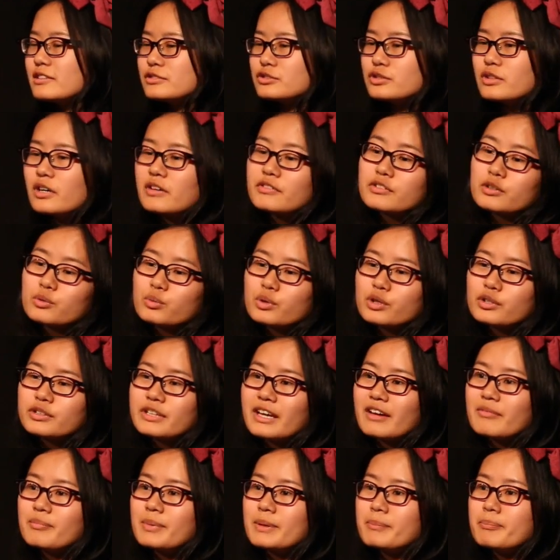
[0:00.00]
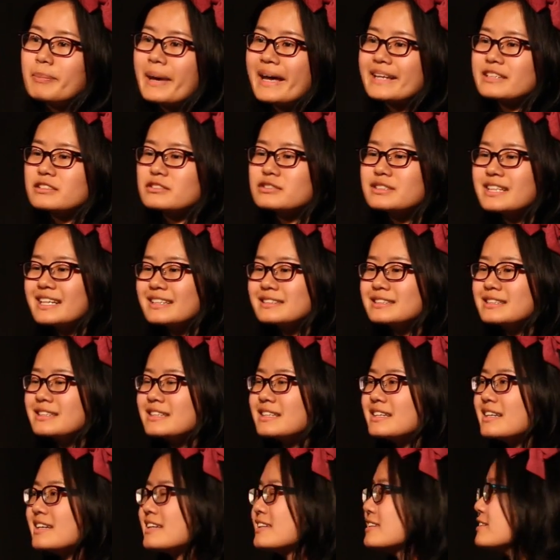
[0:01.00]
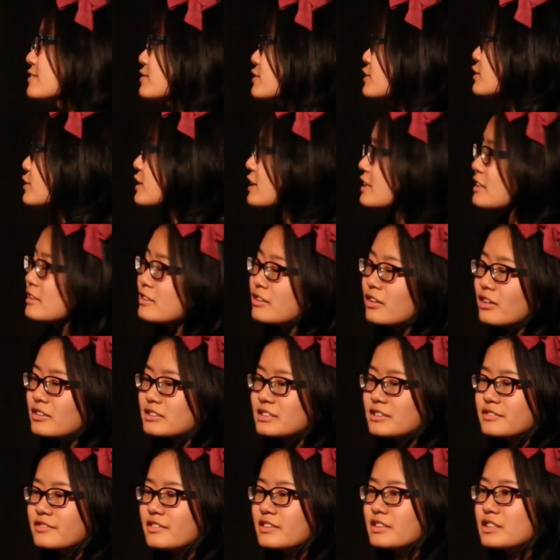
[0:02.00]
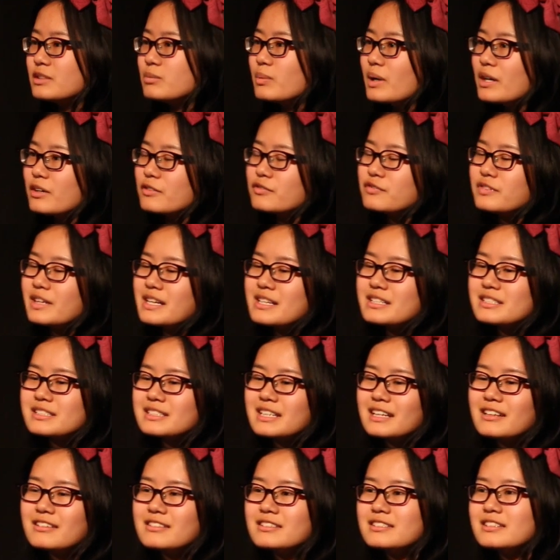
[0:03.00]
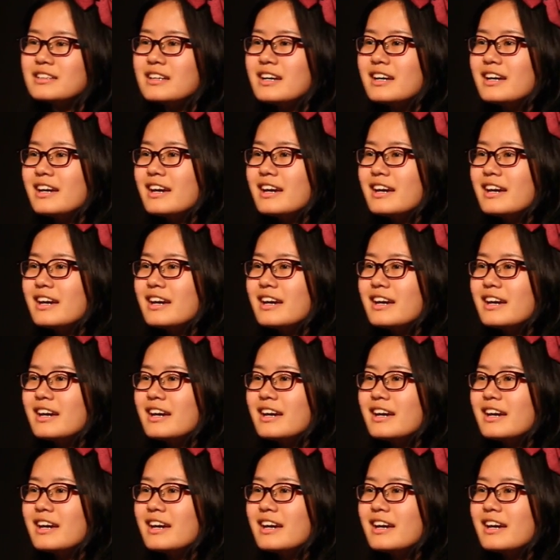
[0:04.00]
throughout the world that have been battle testing it, and if you look at the docs, it's really well fleshed out,